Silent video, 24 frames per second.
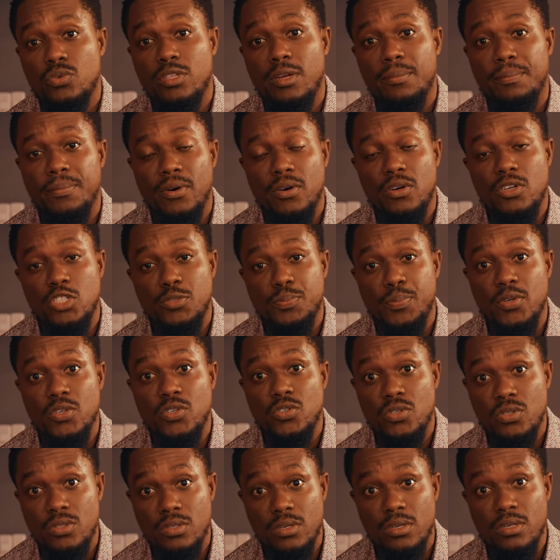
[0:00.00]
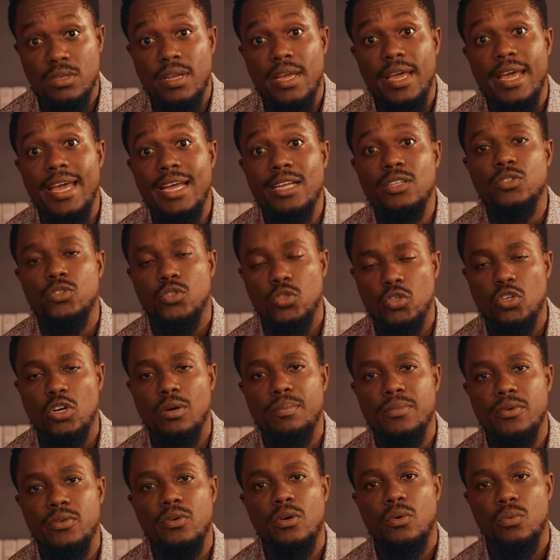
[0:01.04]
the Burger Sports Shooter, and Duga
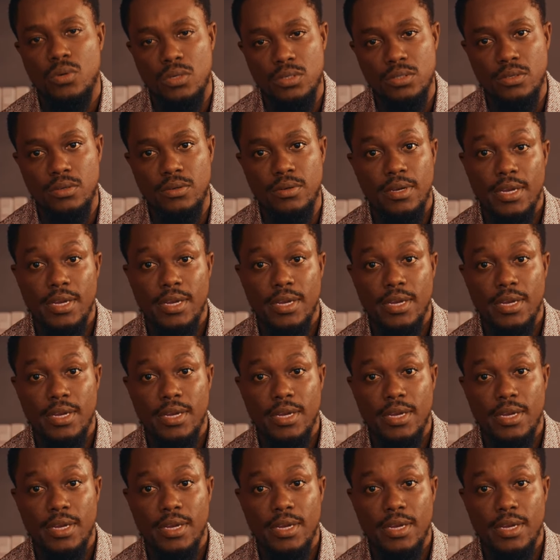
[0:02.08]
Mineral Water.